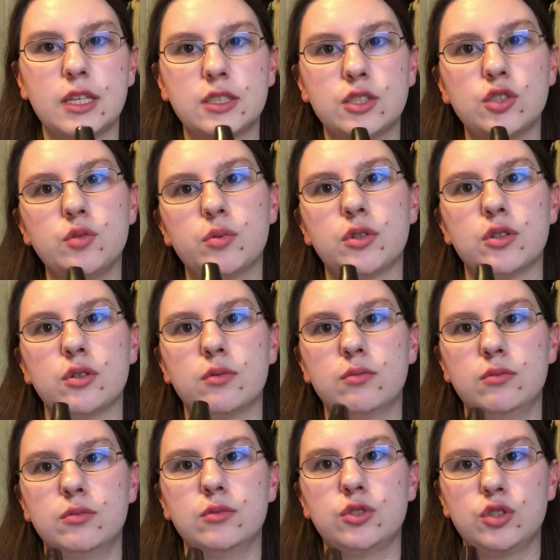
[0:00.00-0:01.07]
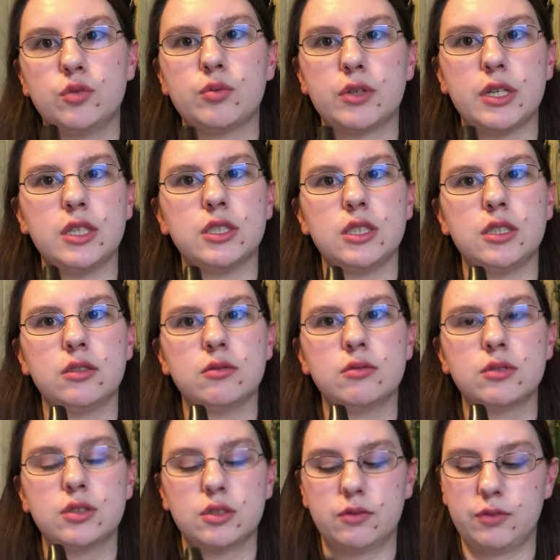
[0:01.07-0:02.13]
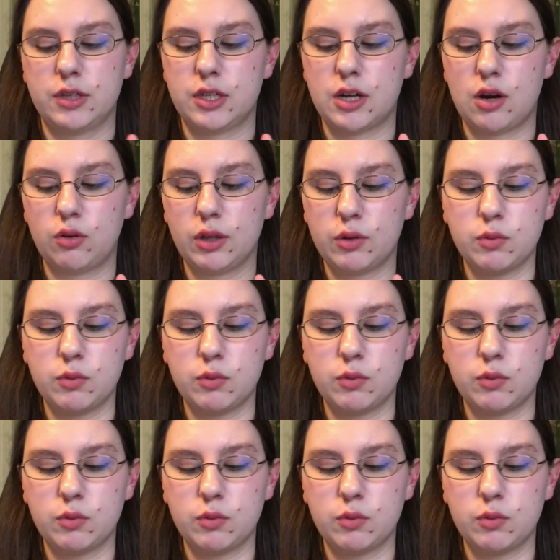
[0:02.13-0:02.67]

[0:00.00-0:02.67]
super super easy to figure out.